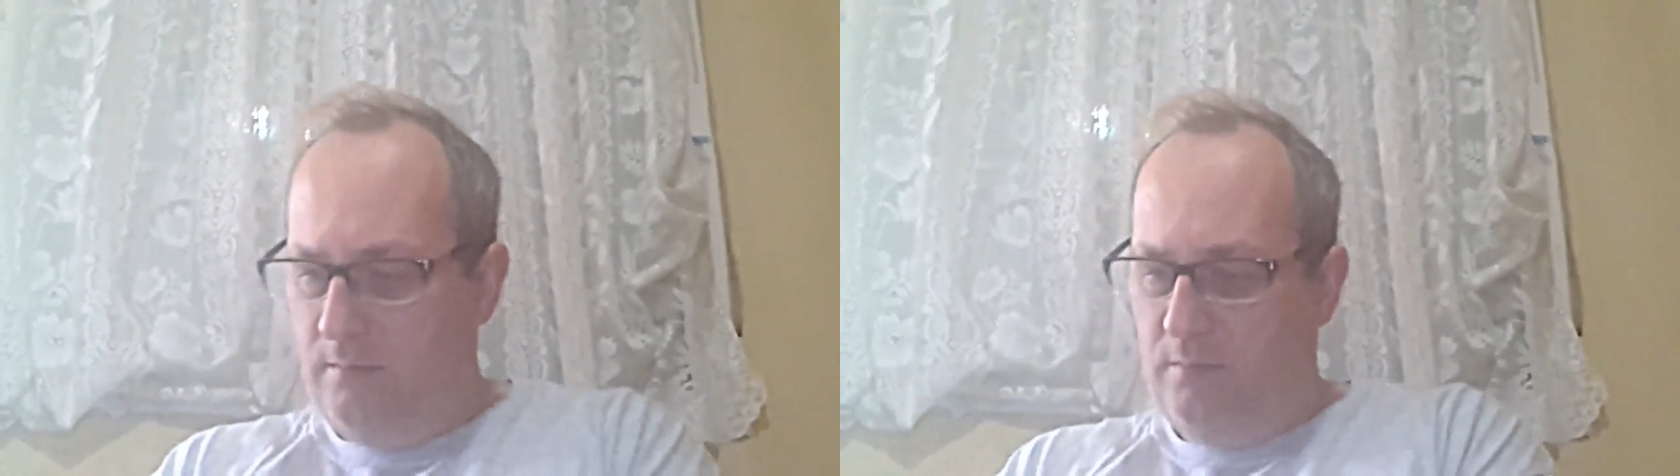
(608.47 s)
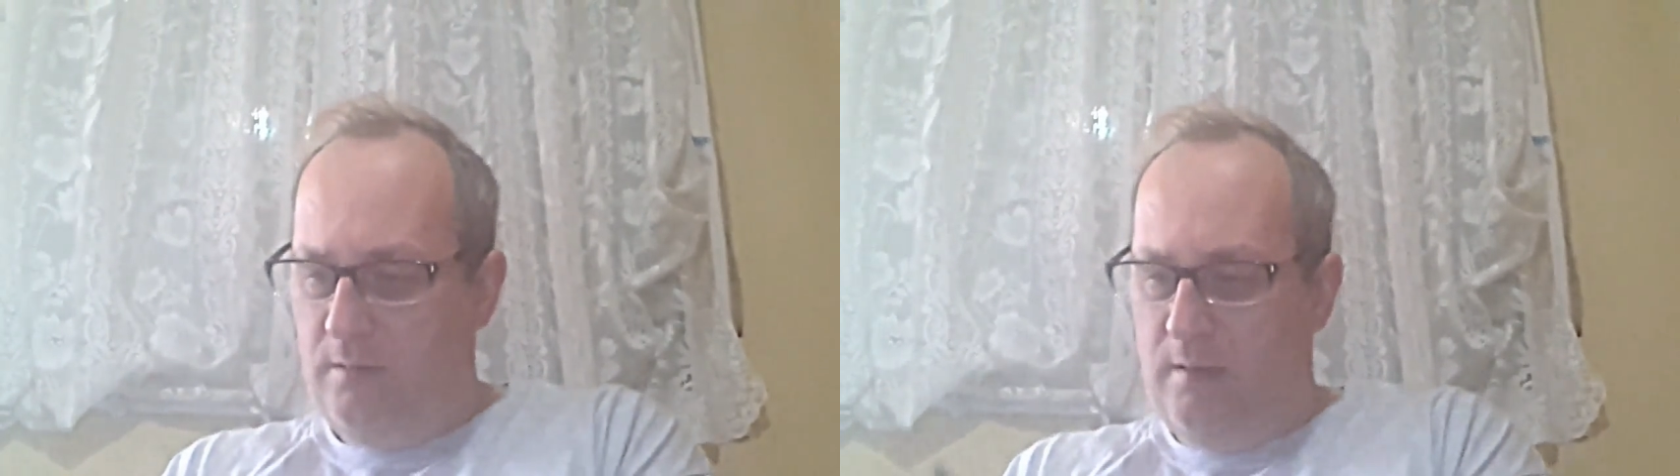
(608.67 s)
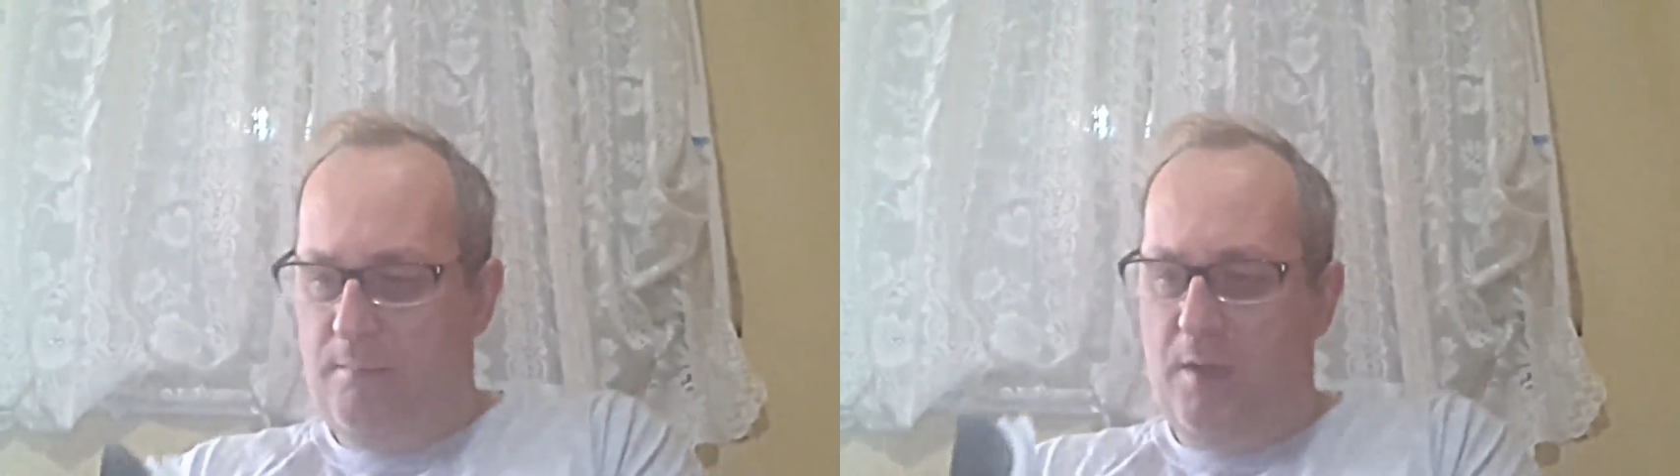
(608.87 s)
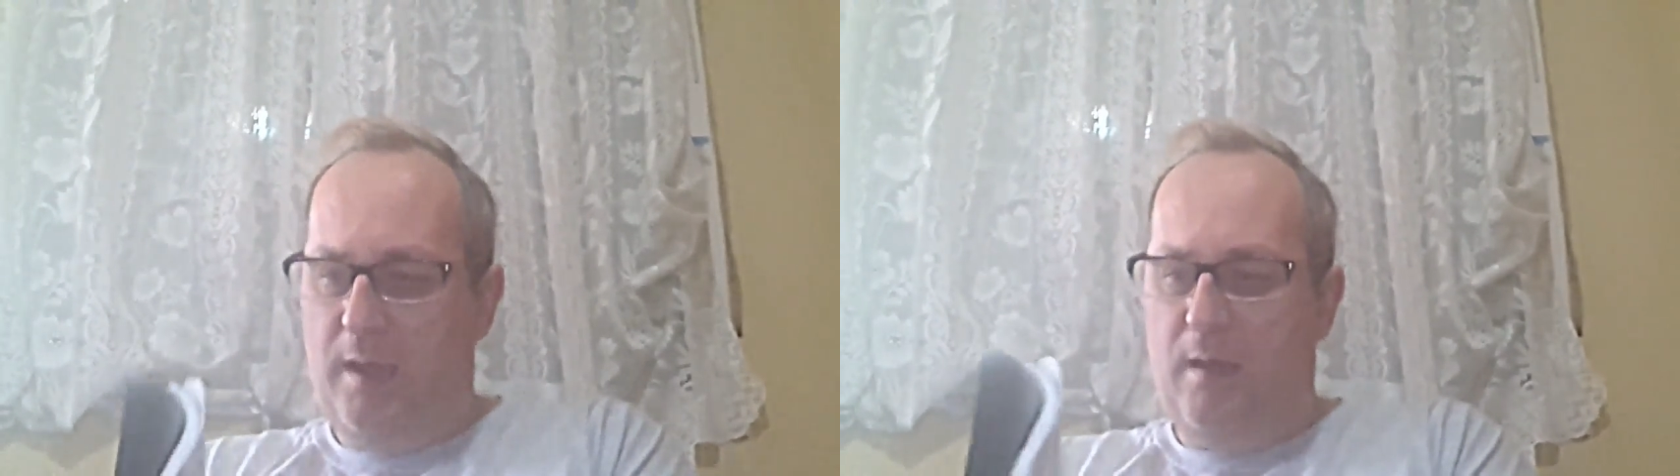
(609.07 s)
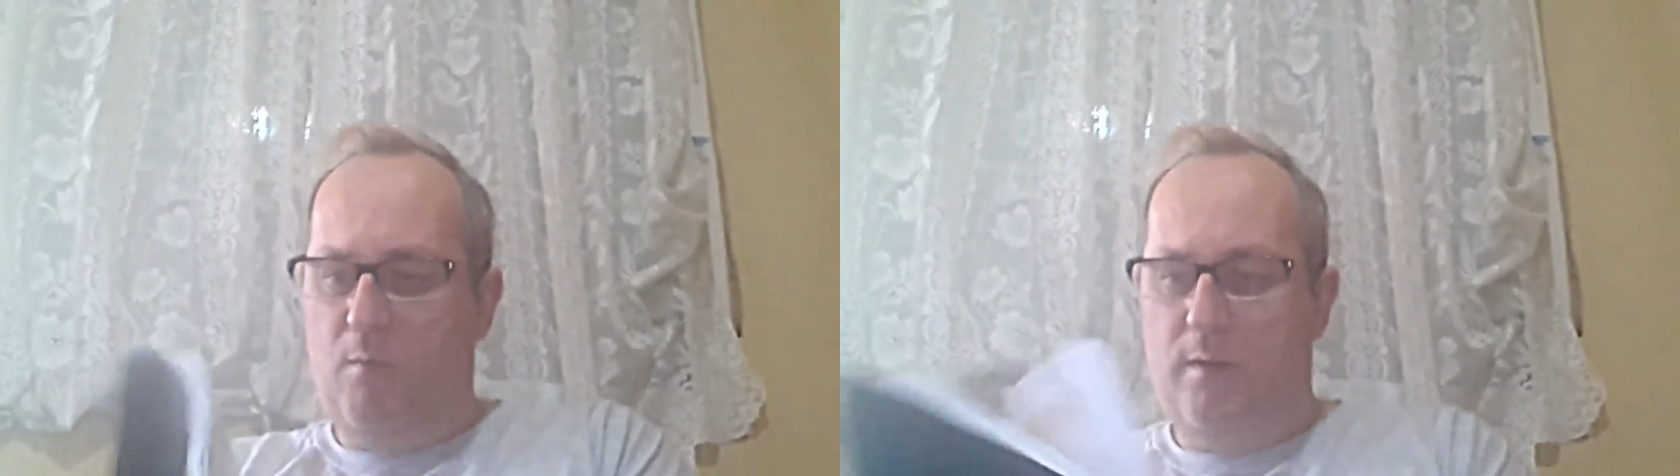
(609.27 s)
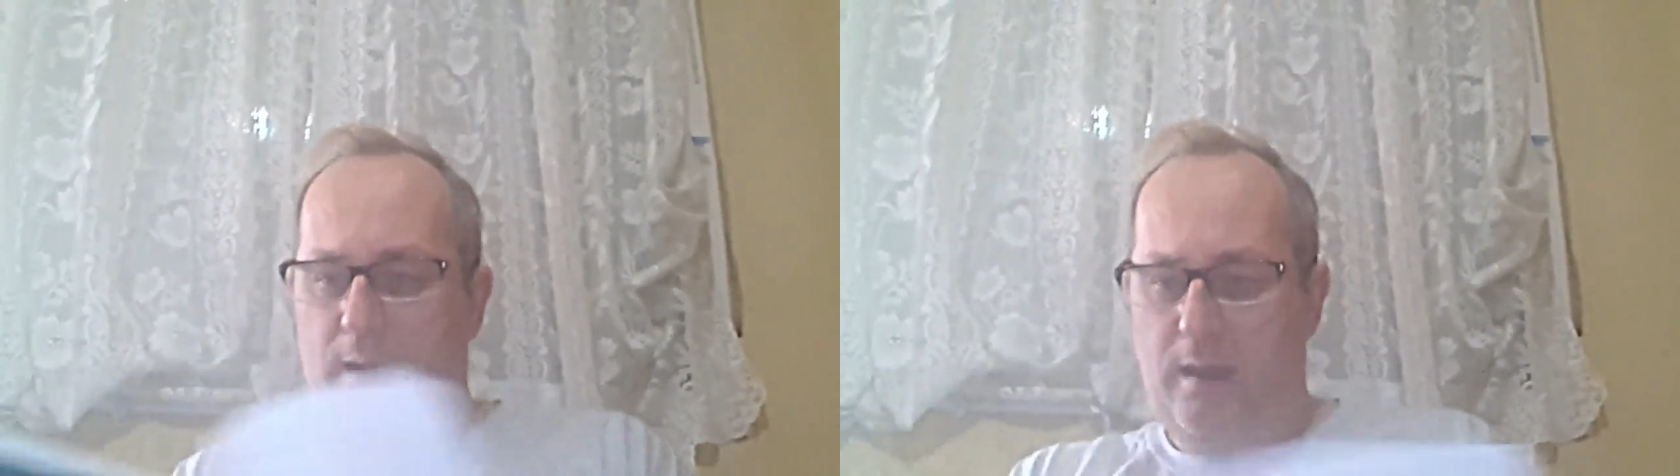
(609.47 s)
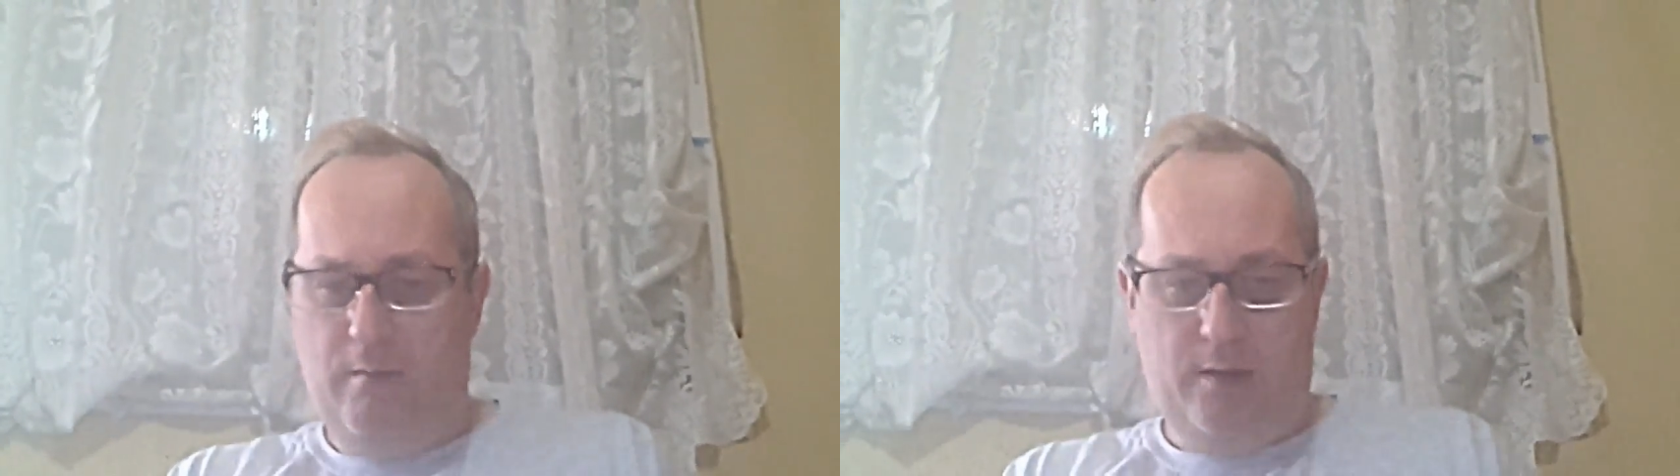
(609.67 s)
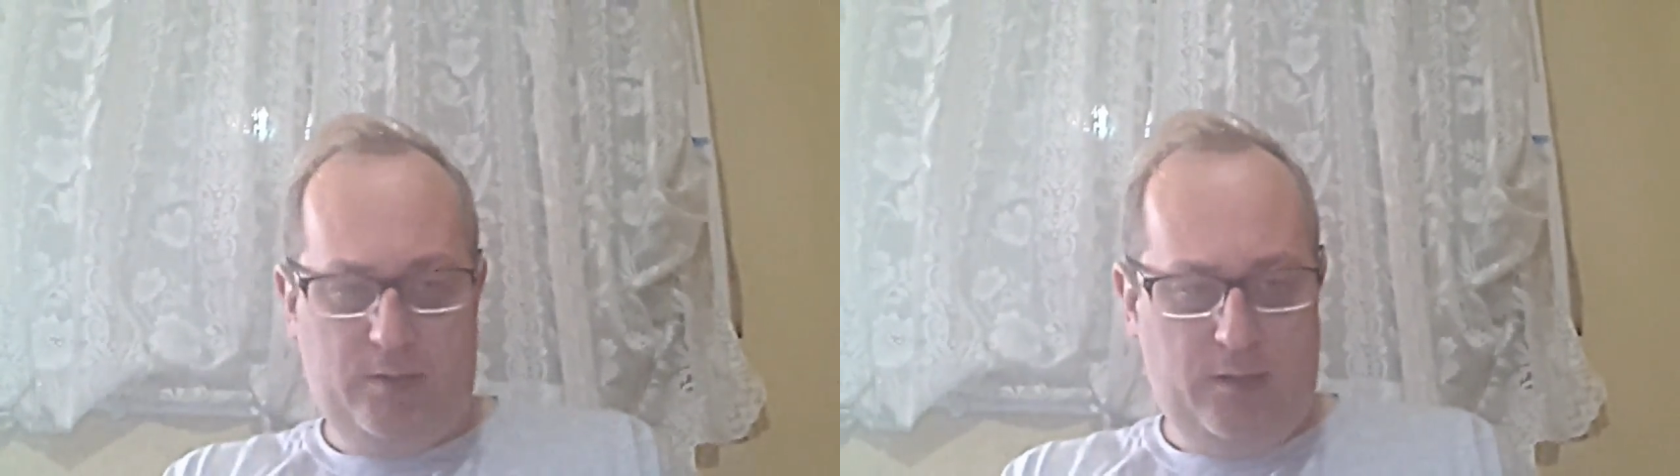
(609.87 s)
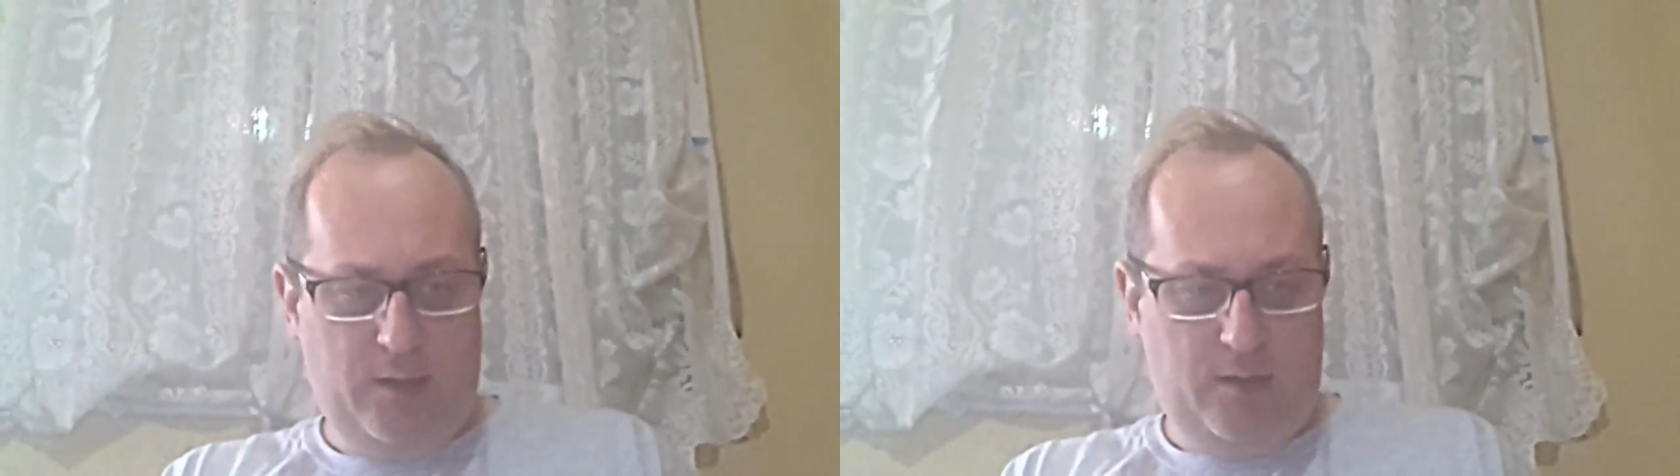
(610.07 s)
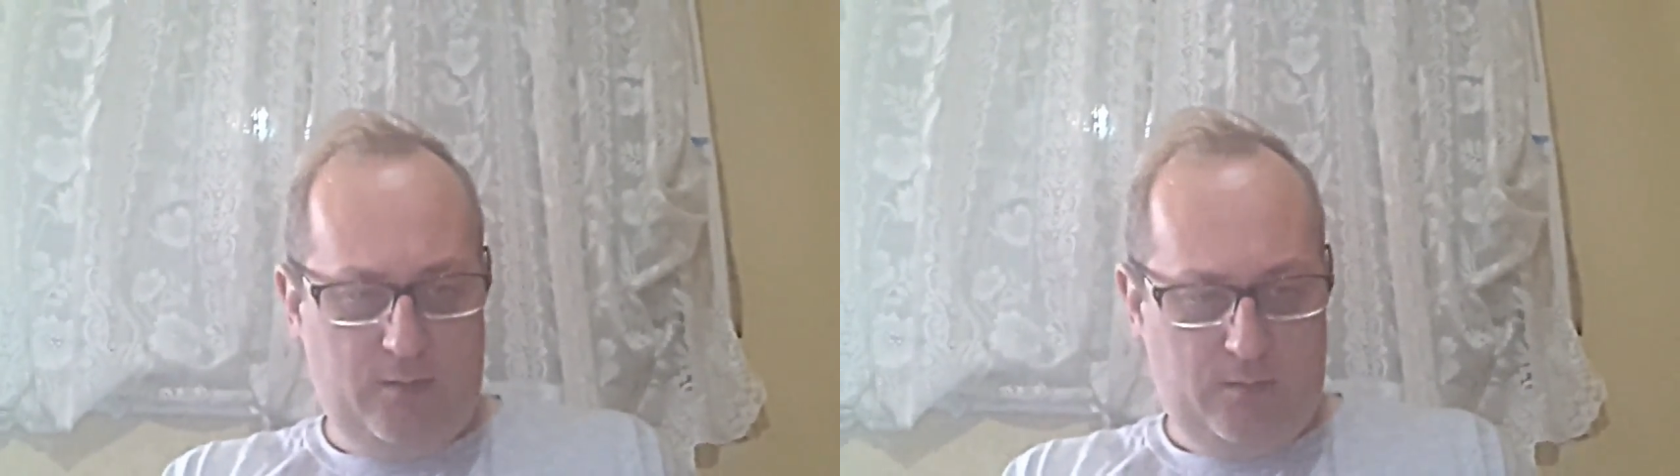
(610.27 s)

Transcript: I might have one here actually.